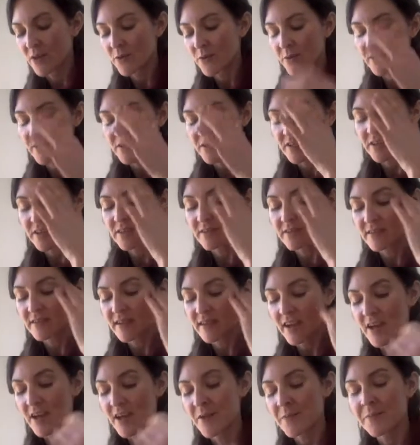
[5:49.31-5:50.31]
which is
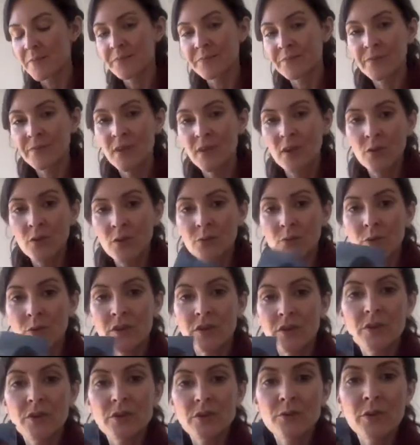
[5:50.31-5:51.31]

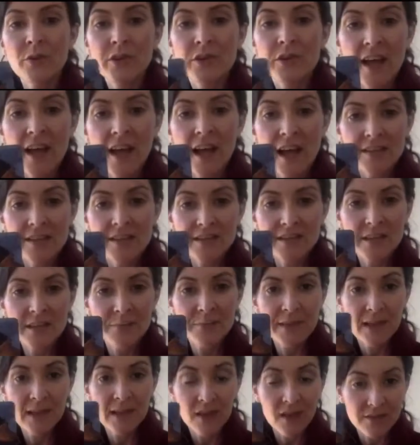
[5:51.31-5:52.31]
what you're actually
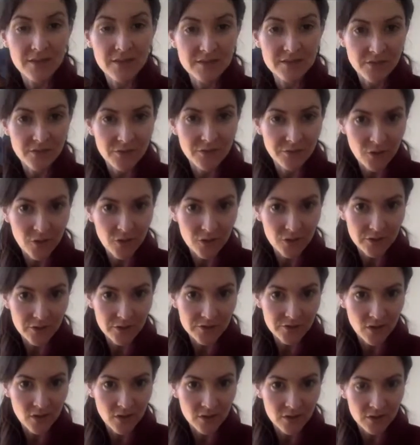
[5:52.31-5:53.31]
being asked to
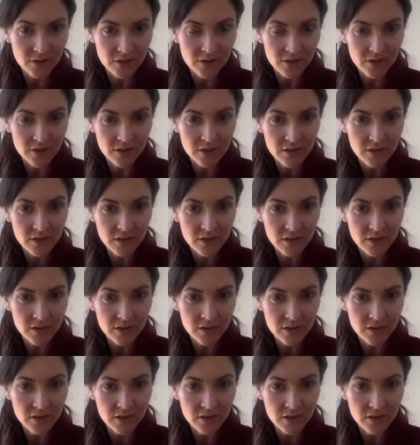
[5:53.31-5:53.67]
focus on.